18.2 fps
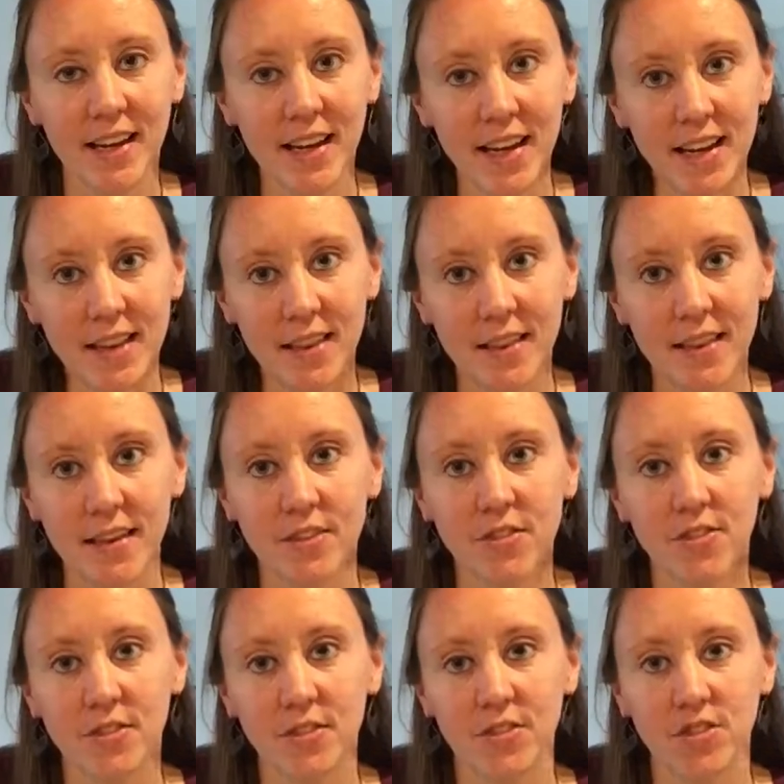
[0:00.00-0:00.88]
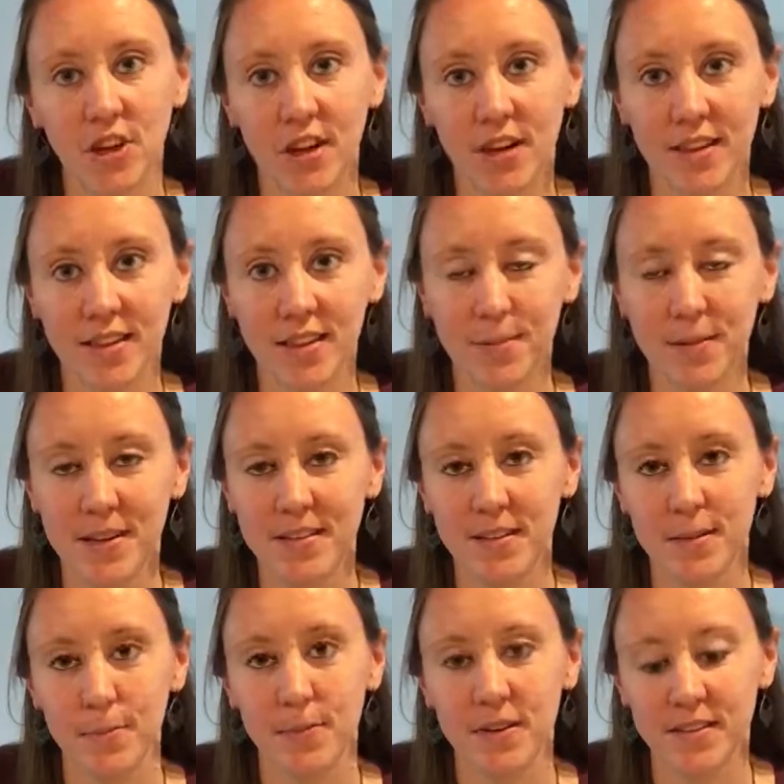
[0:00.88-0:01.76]
And again, then Jonathan
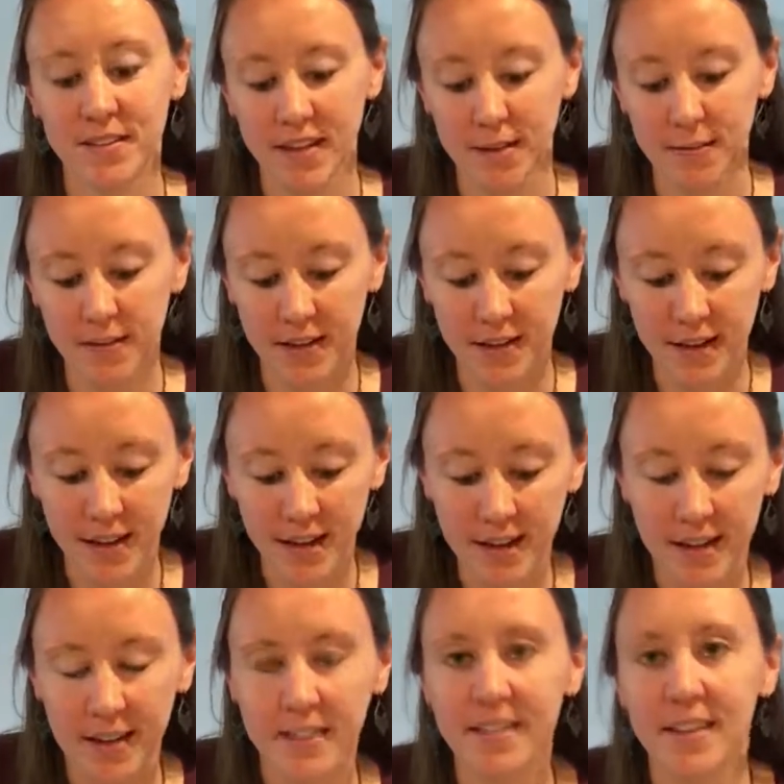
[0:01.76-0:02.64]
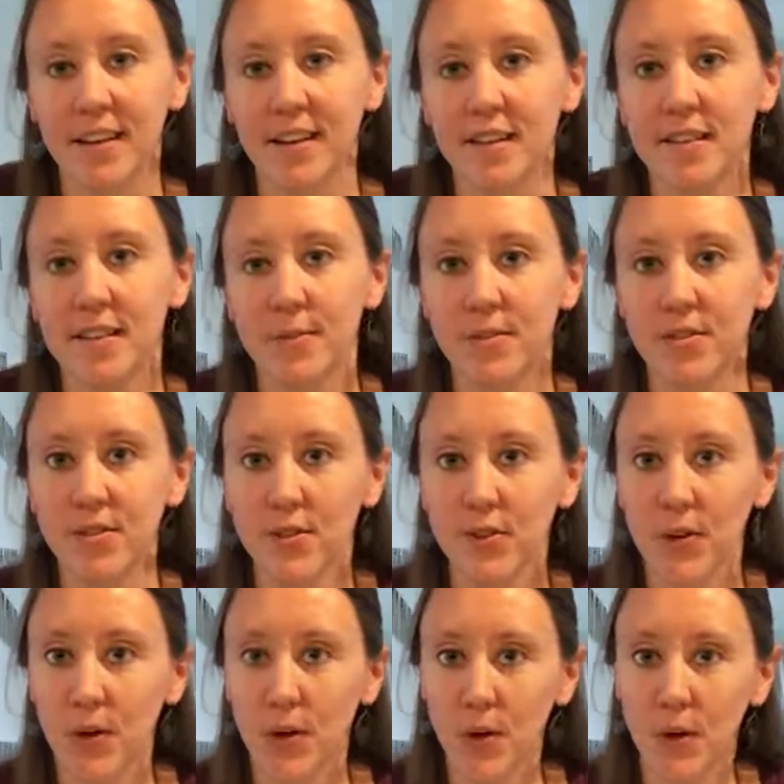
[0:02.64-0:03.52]
meets up with David and tells him
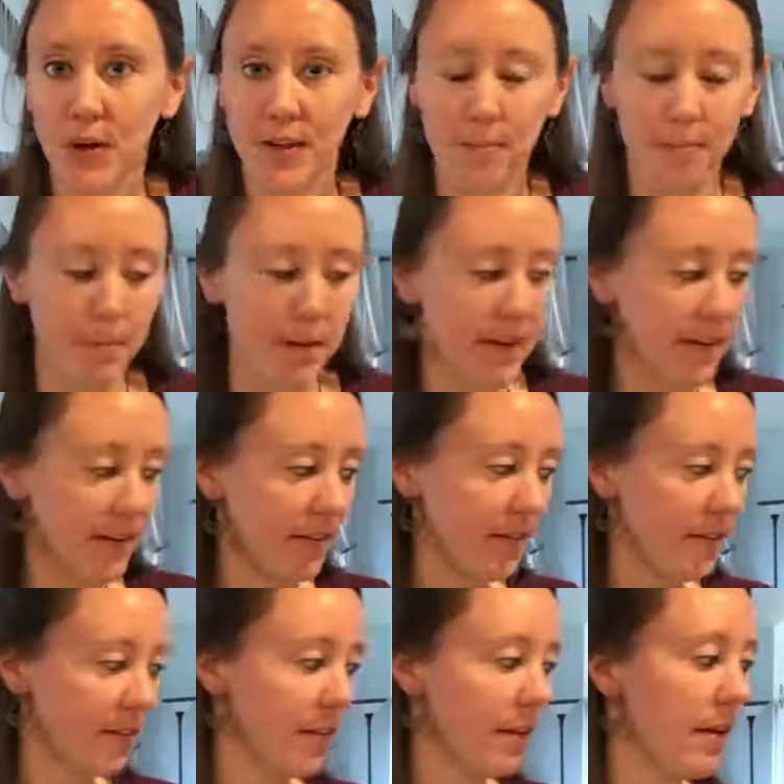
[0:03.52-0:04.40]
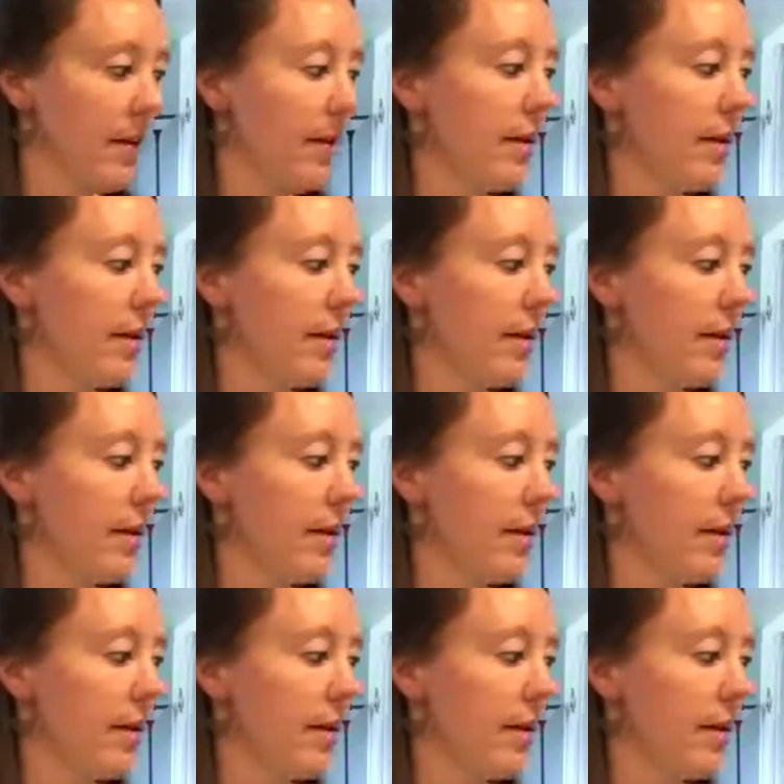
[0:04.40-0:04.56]
to go in peace.